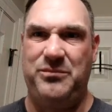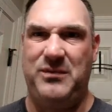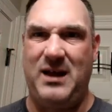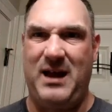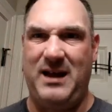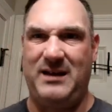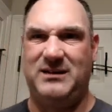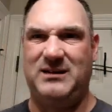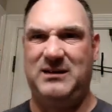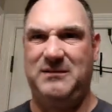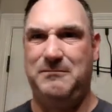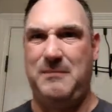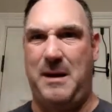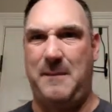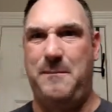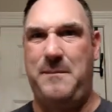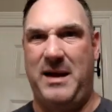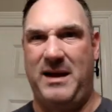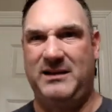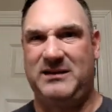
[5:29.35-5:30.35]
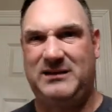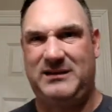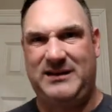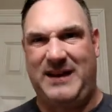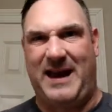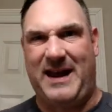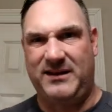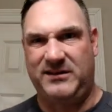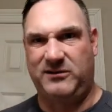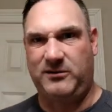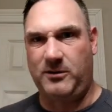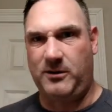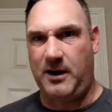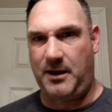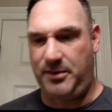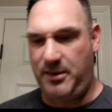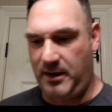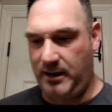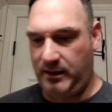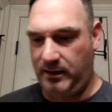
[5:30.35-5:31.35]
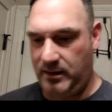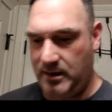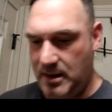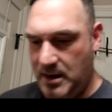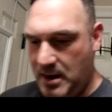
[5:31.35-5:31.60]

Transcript: it's my best tester, I think.